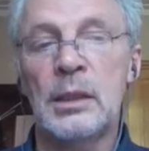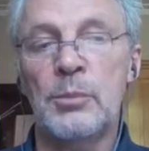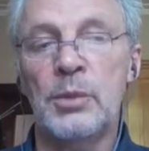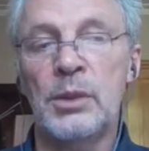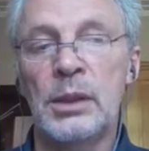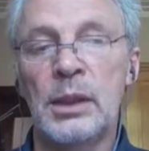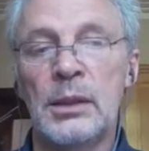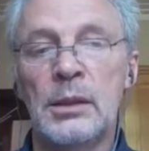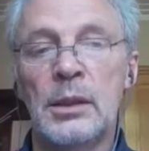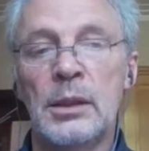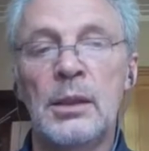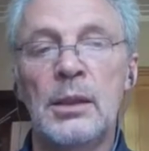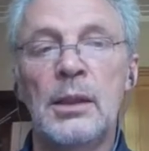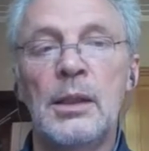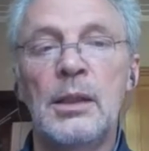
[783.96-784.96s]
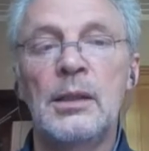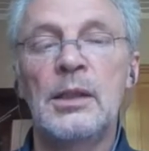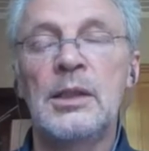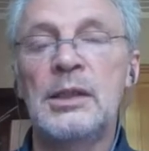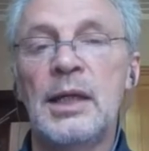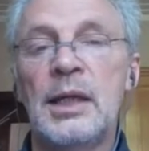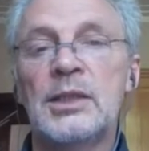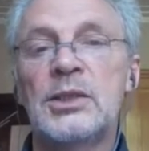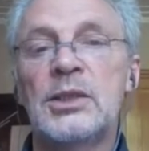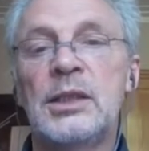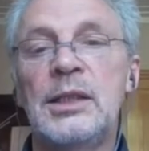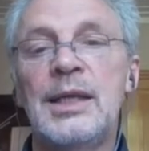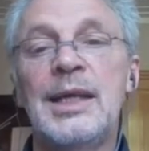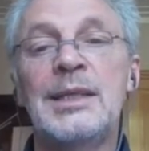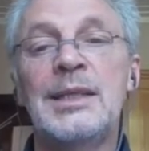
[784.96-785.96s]
capitata, is
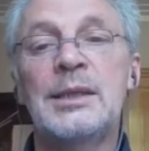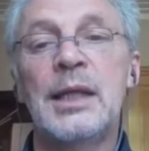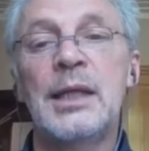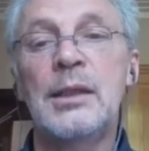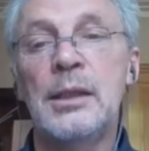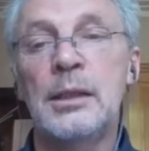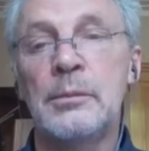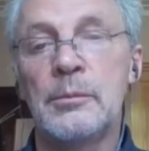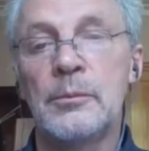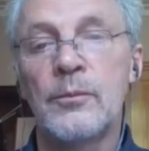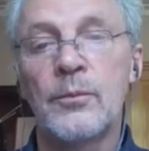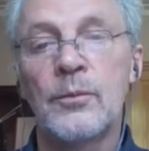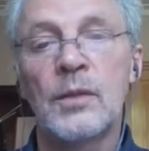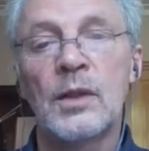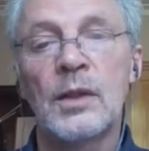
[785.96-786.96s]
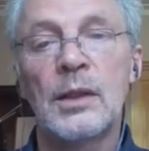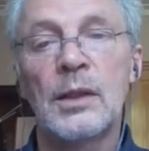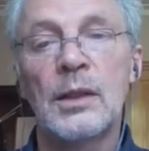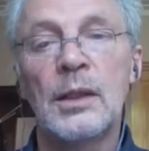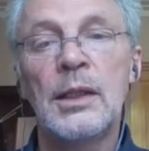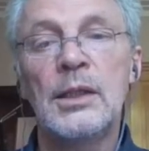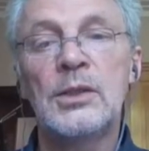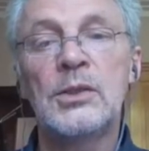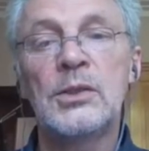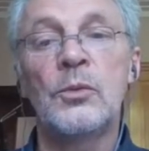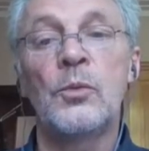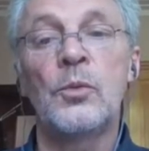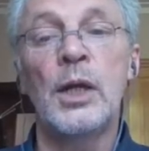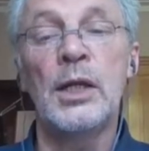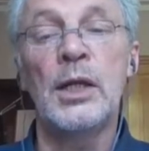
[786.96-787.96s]
actually extending its
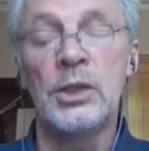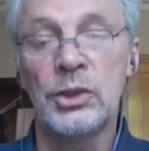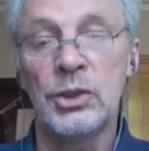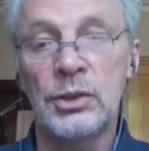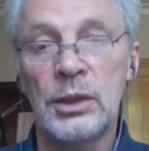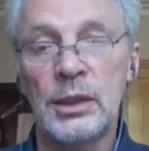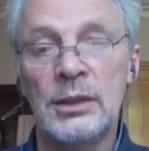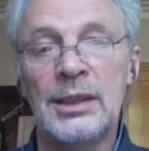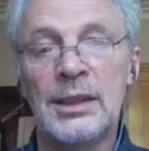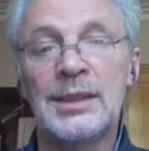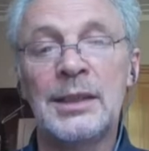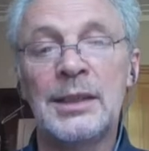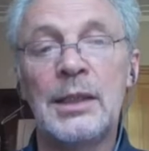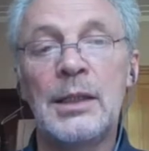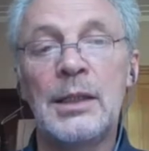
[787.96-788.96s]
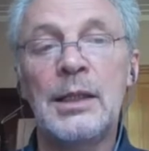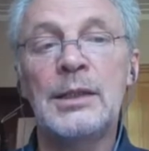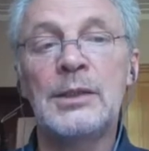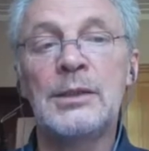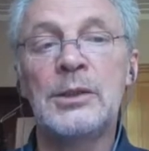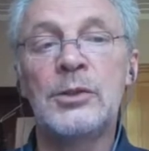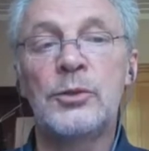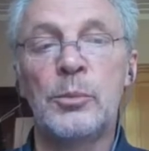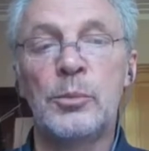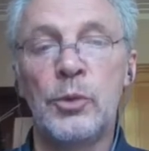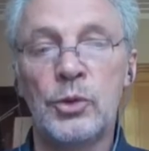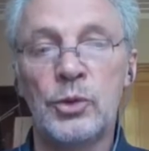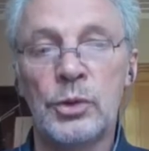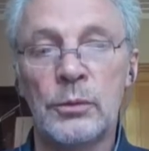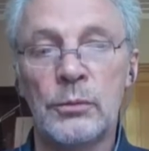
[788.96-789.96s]
range, it's extending its
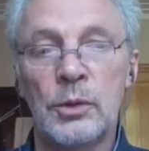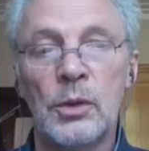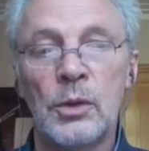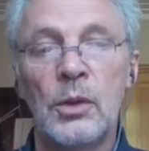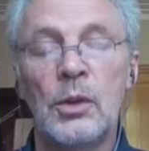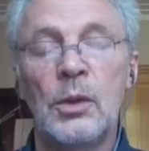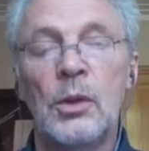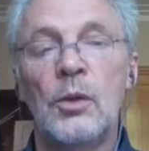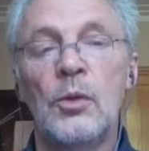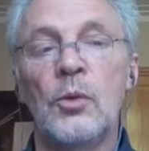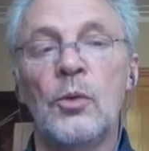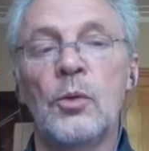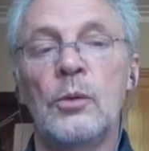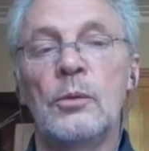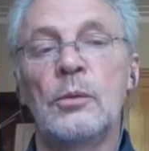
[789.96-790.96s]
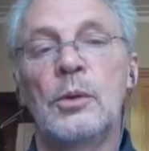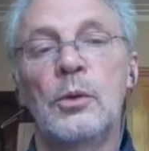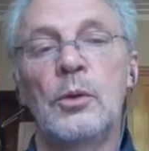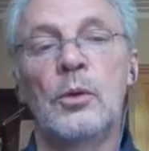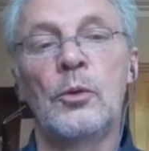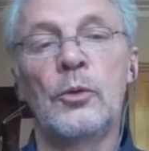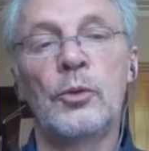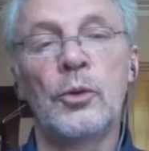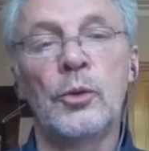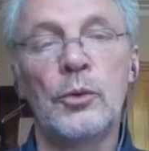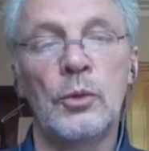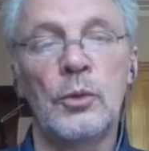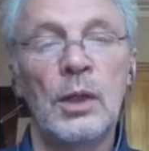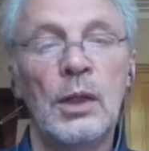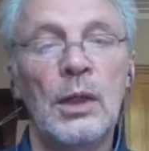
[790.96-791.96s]
distribution.
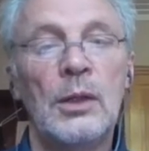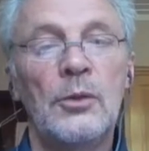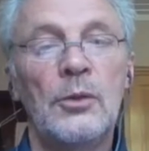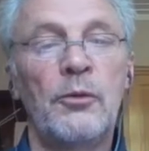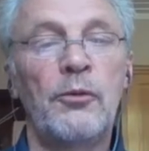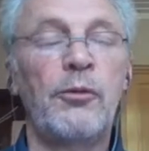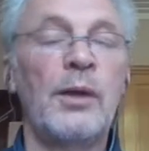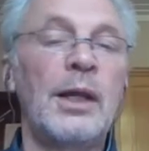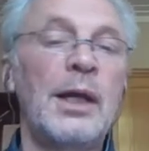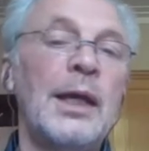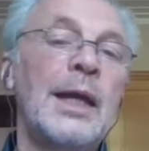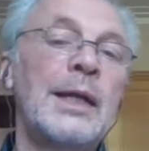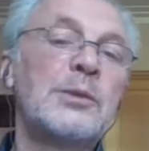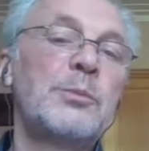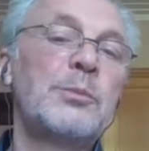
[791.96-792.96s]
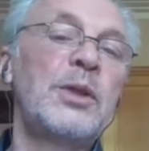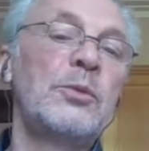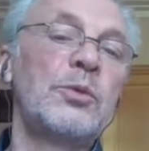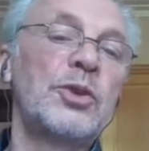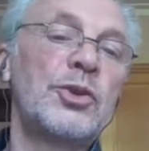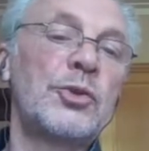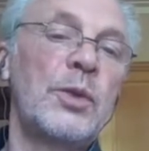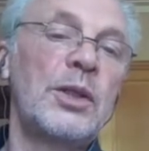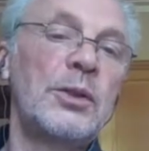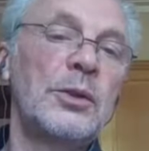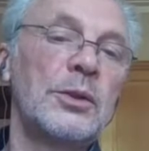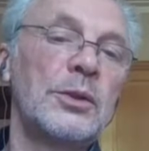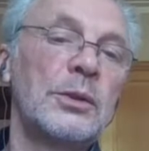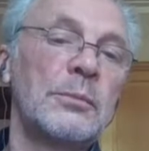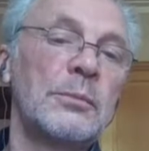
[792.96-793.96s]
Although the fly has been
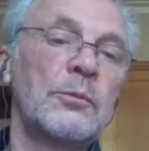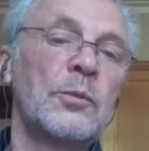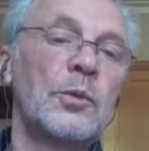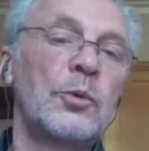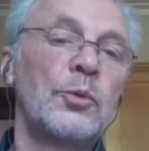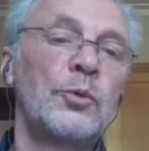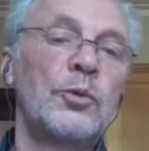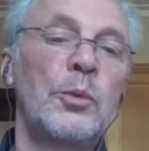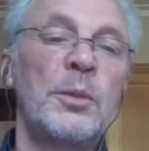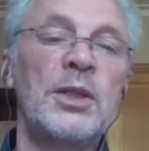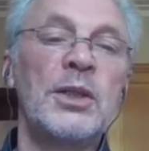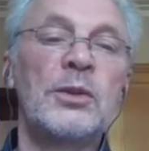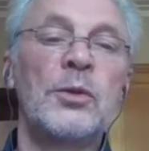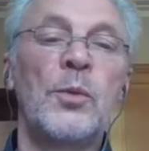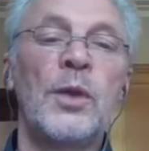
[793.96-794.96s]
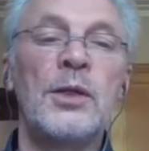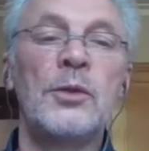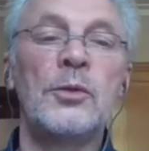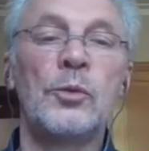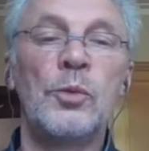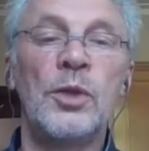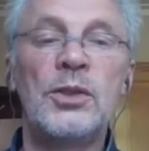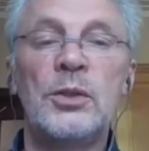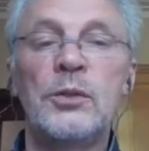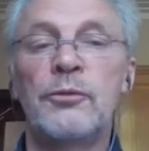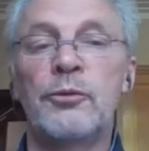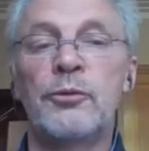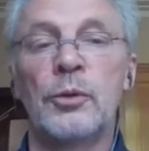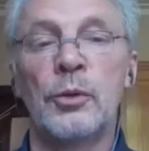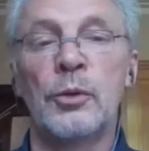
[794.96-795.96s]
restricted to the Mediterranean region
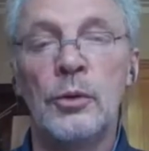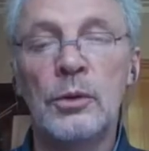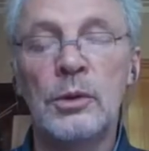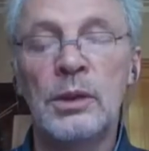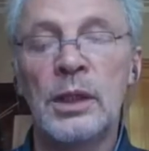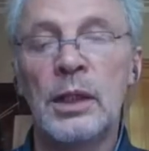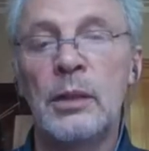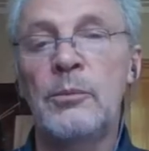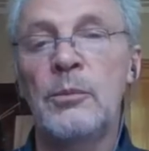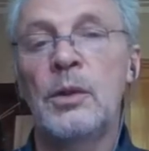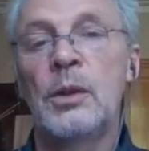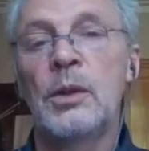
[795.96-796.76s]
for a long time,